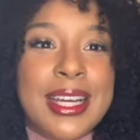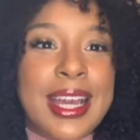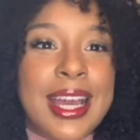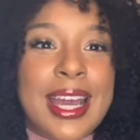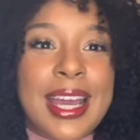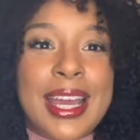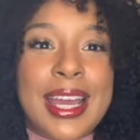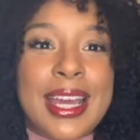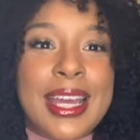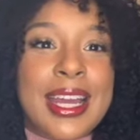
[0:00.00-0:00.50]

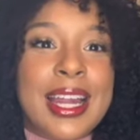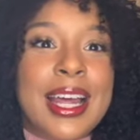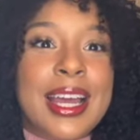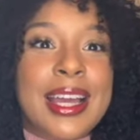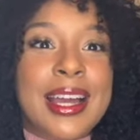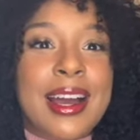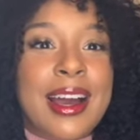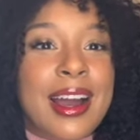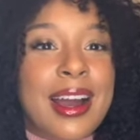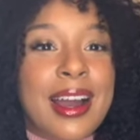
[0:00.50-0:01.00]
And like
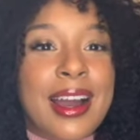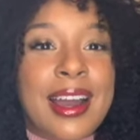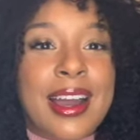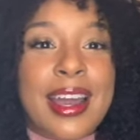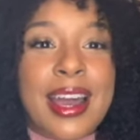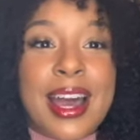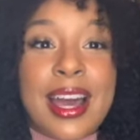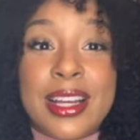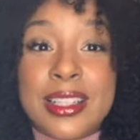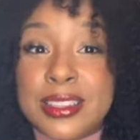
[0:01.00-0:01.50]
I
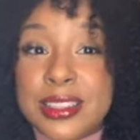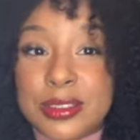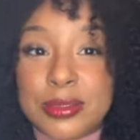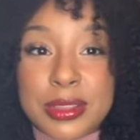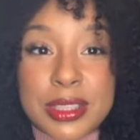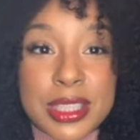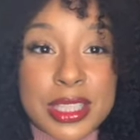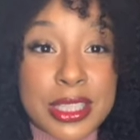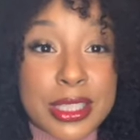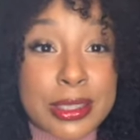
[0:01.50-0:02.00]
had to
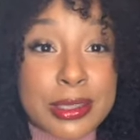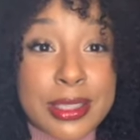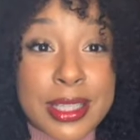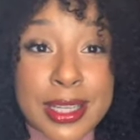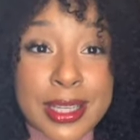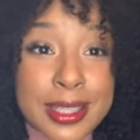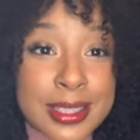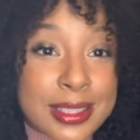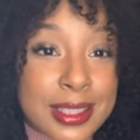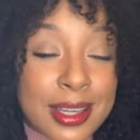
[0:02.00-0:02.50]
really
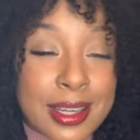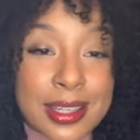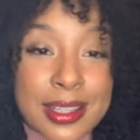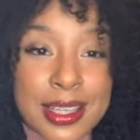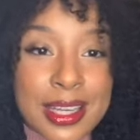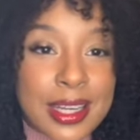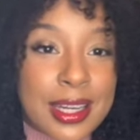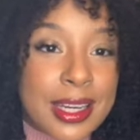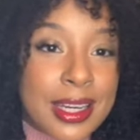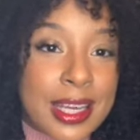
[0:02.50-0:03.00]
get it done,
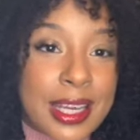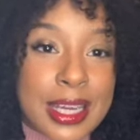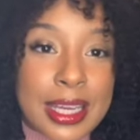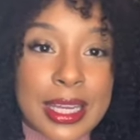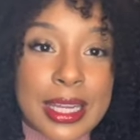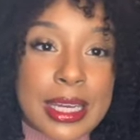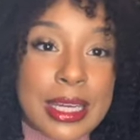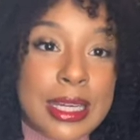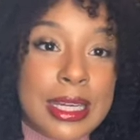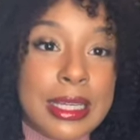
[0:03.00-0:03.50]
get it
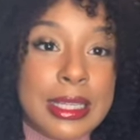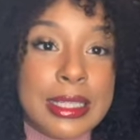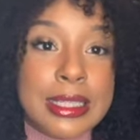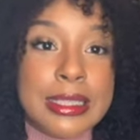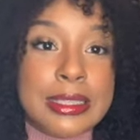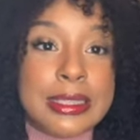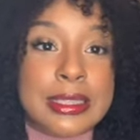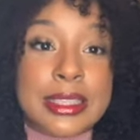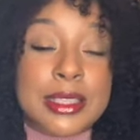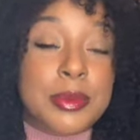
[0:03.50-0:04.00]
in,
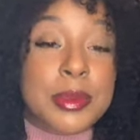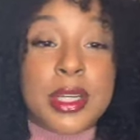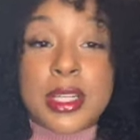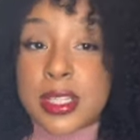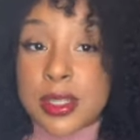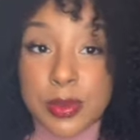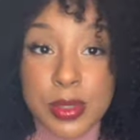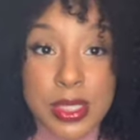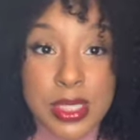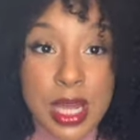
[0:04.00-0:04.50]
just because
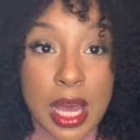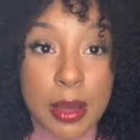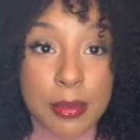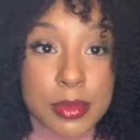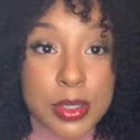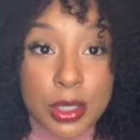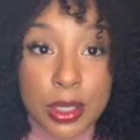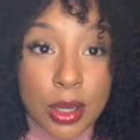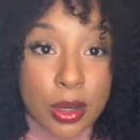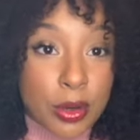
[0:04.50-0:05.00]
it was time
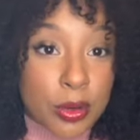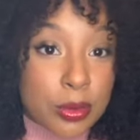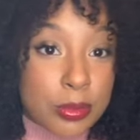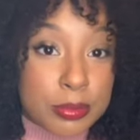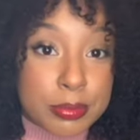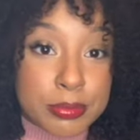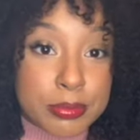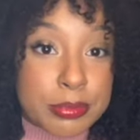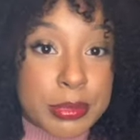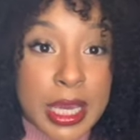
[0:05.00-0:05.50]
to go
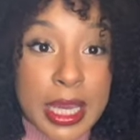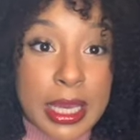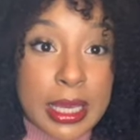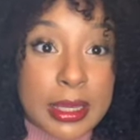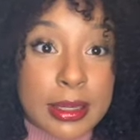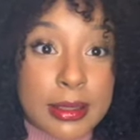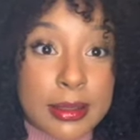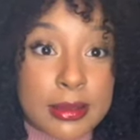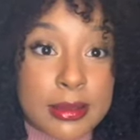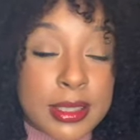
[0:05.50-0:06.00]

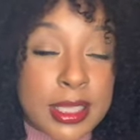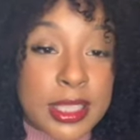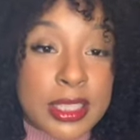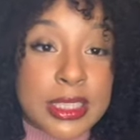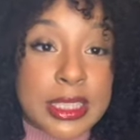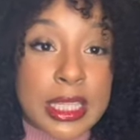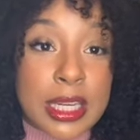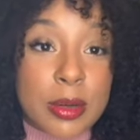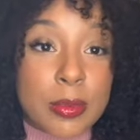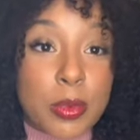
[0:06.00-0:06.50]
and get to
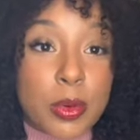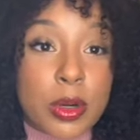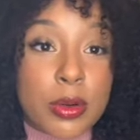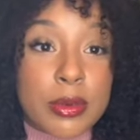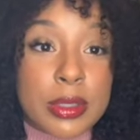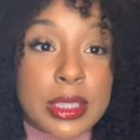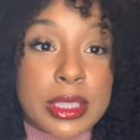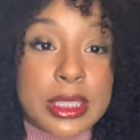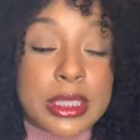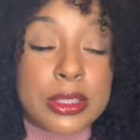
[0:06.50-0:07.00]
the airport really.